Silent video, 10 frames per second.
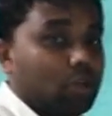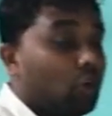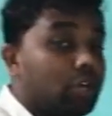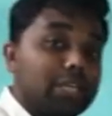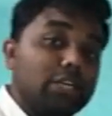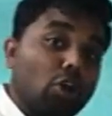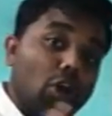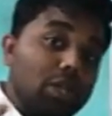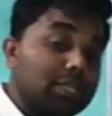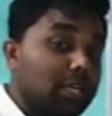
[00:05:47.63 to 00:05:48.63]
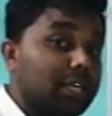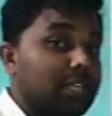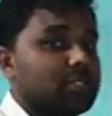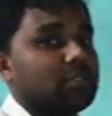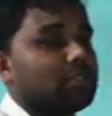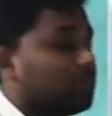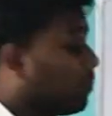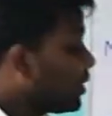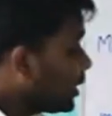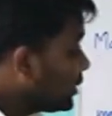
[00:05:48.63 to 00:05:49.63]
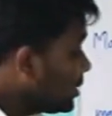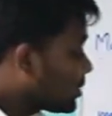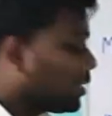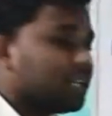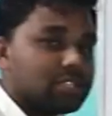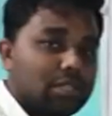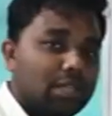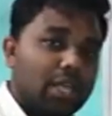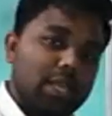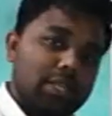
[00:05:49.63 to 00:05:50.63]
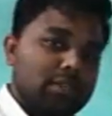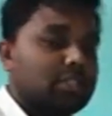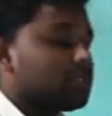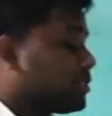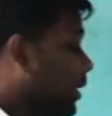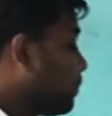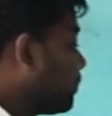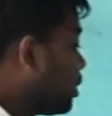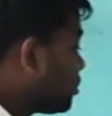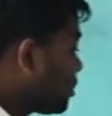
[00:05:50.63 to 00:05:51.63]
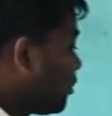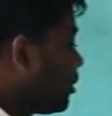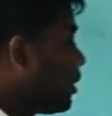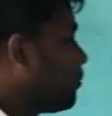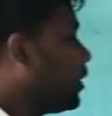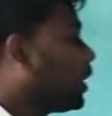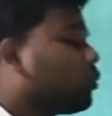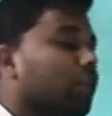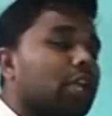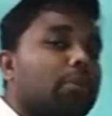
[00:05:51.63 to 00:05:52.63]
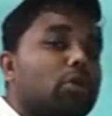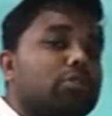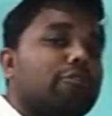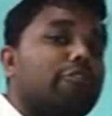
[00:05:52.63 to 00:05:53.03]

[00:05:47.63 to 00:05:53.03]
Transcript: Not in all the condition, but in this condition this same, because we are talking about the